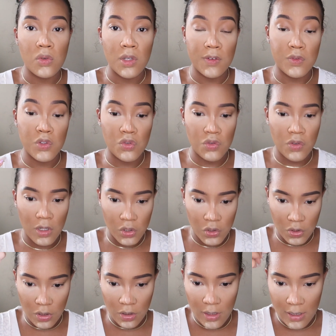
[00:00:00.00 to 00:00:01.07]
gives
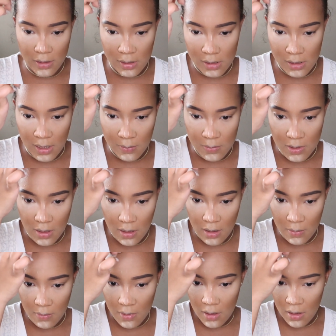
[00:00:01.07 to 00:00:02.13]
structure at the same
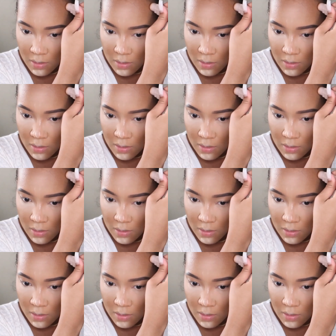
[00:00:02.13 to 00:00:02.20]
time.